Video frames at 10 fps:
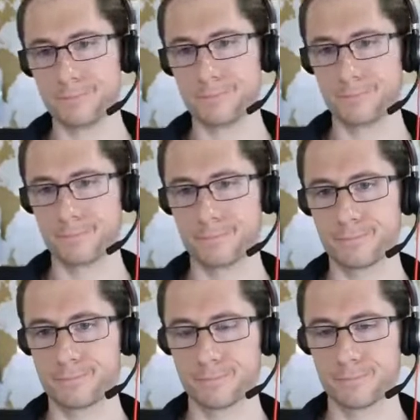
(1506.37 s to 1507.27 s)

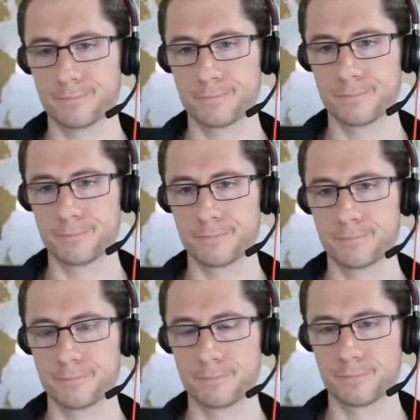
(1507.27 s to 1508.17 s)

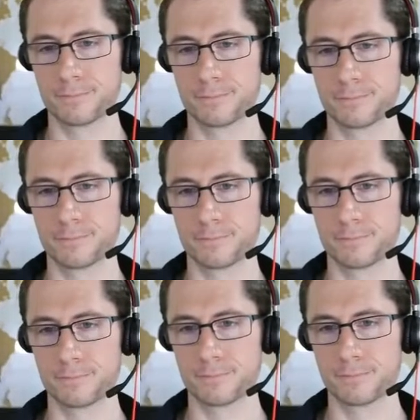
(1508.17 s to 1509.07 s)

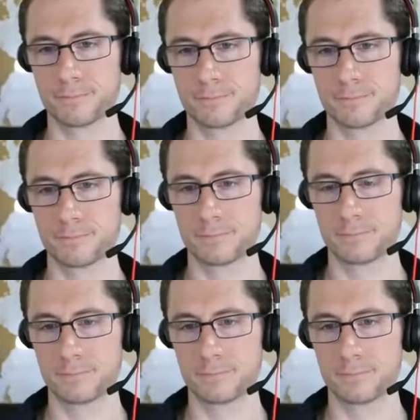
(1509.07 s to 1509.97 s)

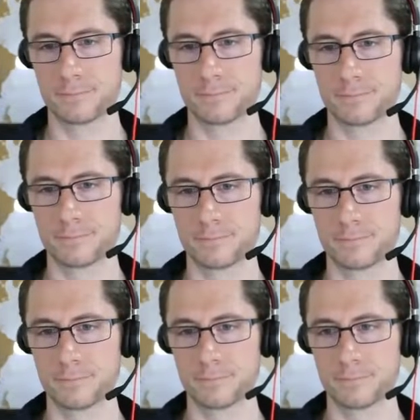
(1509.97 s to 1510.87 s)

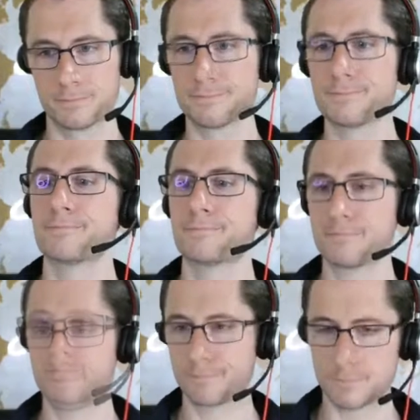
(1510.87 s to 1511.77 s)

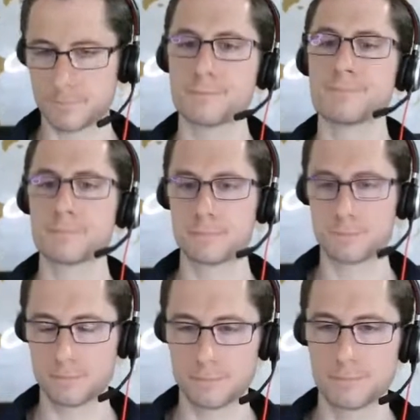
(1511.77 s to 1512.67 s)

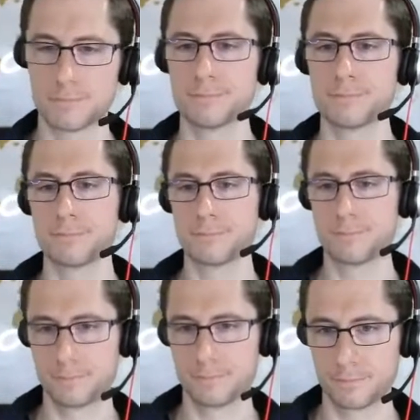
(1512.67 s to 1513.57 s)

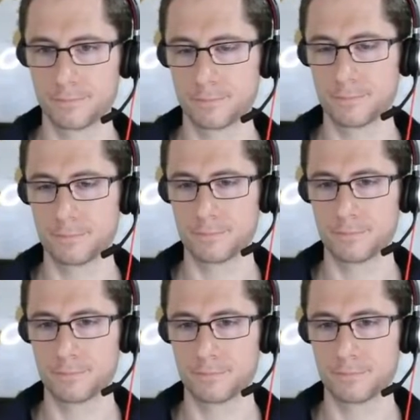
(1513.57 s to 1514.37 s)
[no speech]